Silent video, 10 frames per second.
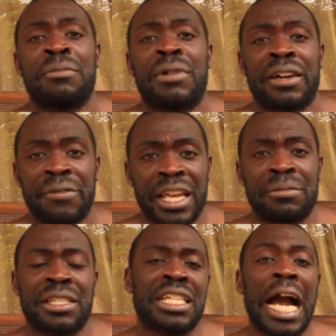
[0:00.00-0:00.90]
my
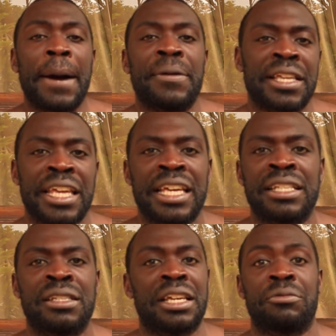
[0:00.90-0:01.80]
family, coming
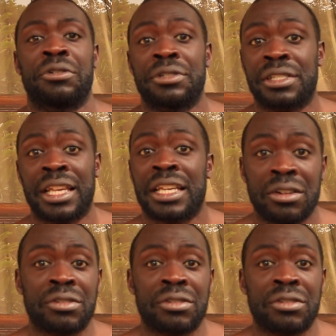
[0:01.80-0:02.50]
in, and we was like,